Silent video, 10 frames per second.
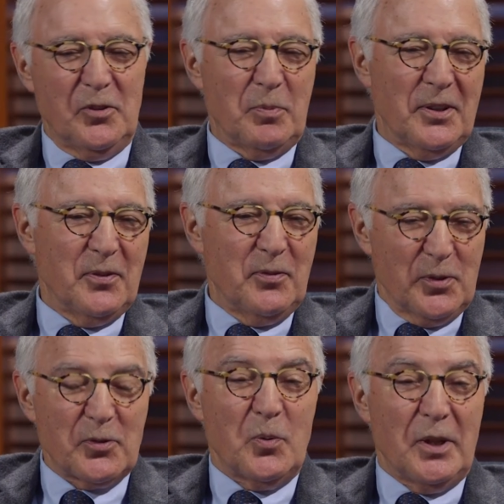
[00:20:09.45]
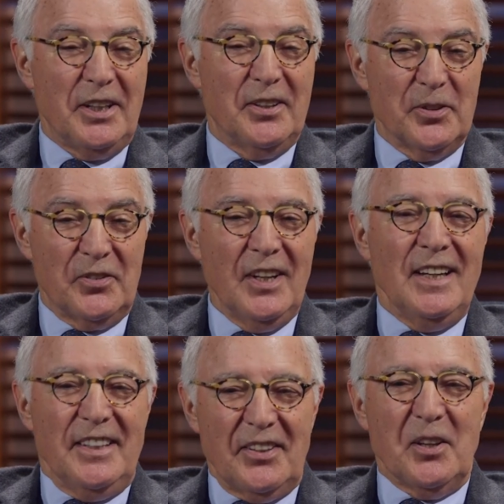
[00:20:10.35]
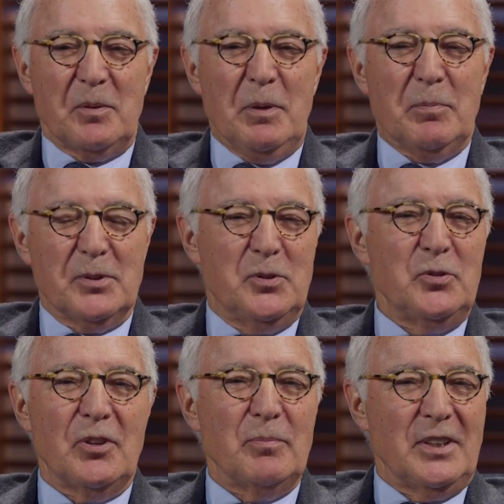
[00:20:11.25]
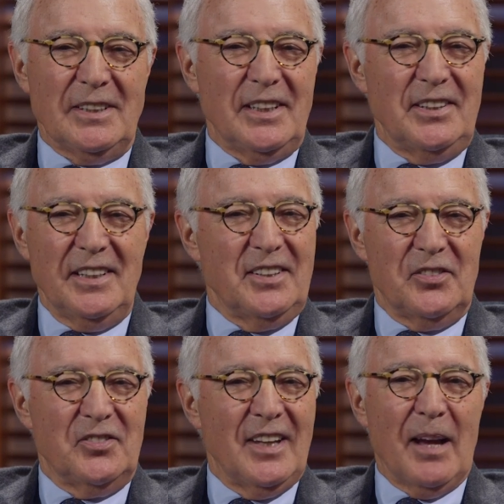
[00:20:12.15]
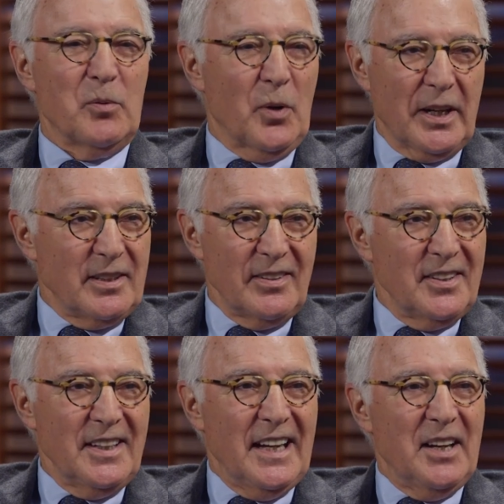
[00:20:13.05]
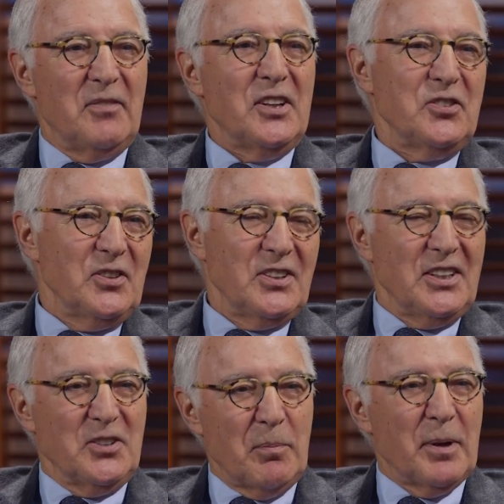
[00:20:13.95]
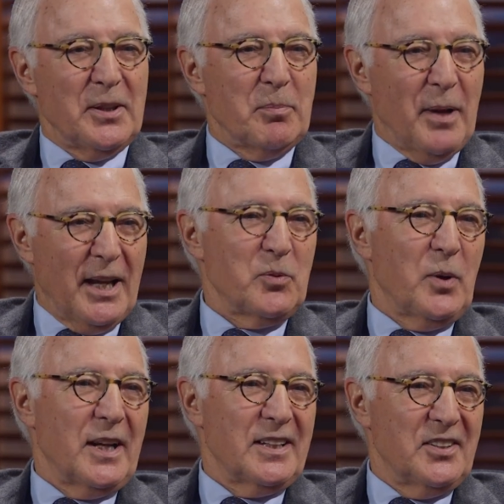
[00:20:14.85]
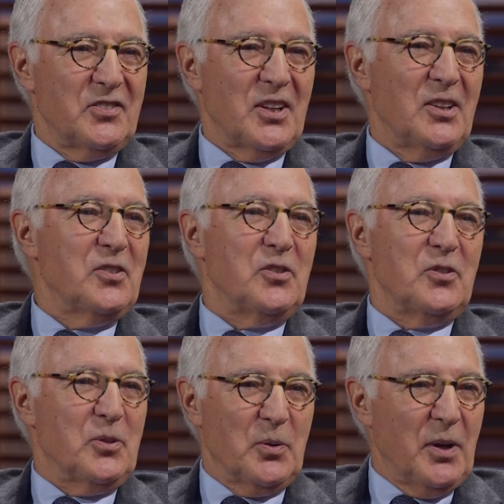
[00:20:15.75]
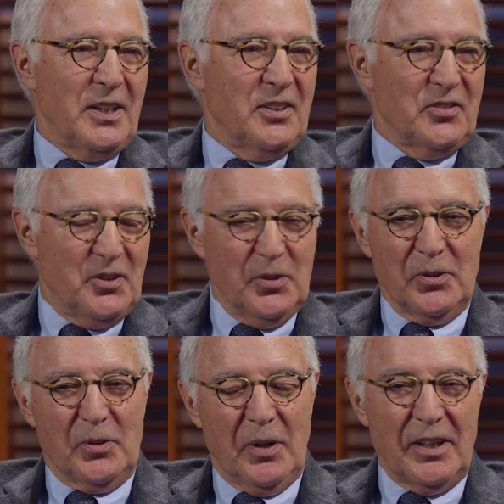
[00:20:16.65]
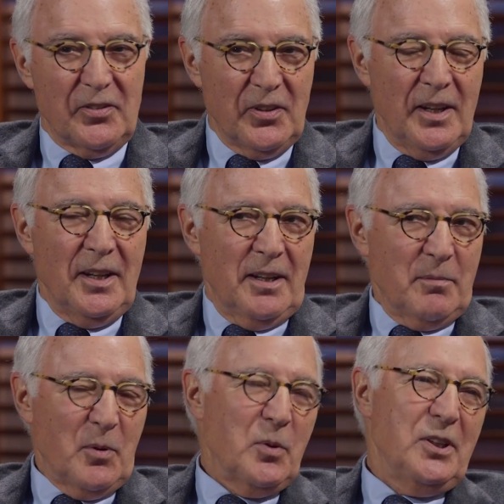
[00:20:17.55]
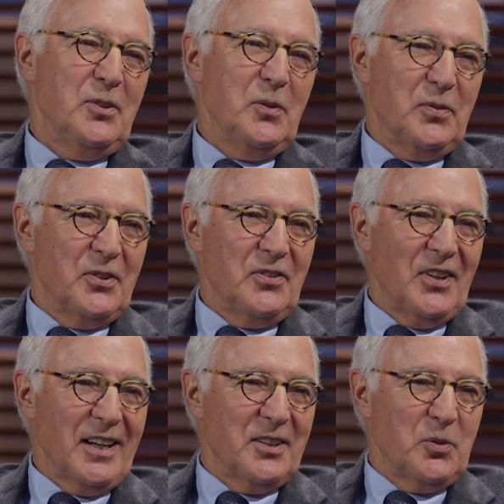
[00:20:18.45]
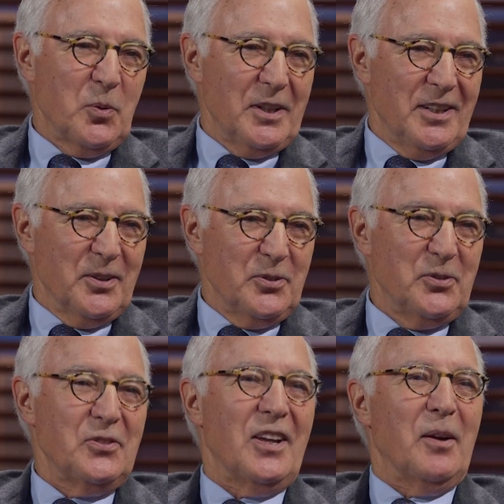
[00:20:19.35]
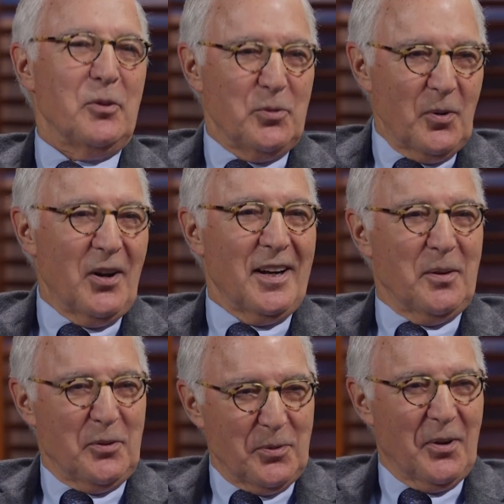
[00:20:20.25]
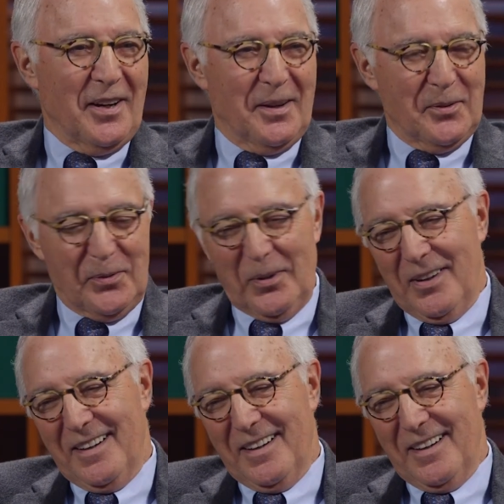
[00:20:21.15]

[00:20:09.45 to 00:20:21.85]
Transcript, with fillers: You spend yeah. the first 20 years telling people do something they think is not right. Yeah. Eventually, they jump on the bandwagon and say, This is the greatest, and you're the greatest. But what do you do for the second 20 years? You say, I was wrong, I was wrong, I was wrong.